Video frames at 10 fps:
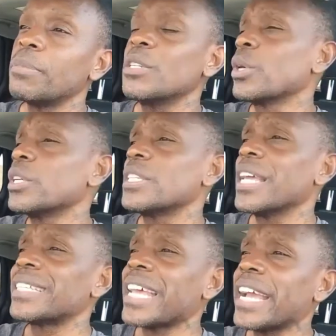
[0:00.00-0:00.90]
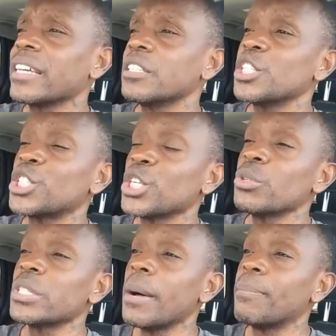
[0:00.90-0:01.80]
He, well, he's the antagonist. He
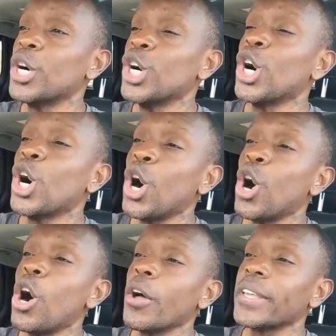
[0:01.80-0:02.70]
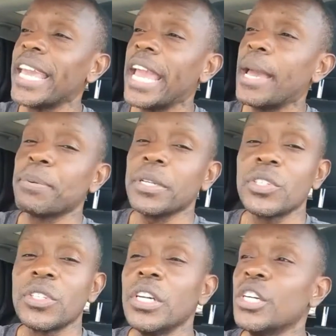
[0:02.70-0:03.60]
shows up on the
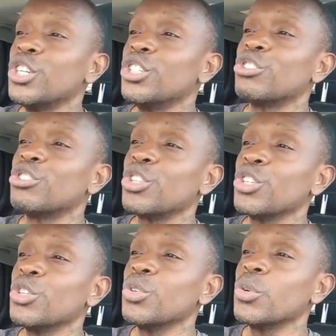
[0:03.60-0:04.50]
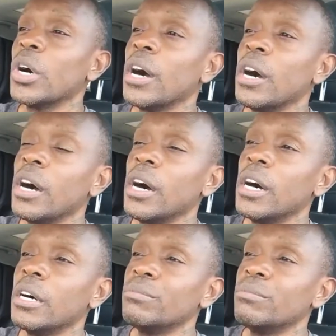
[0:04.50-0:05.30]
campus to uh,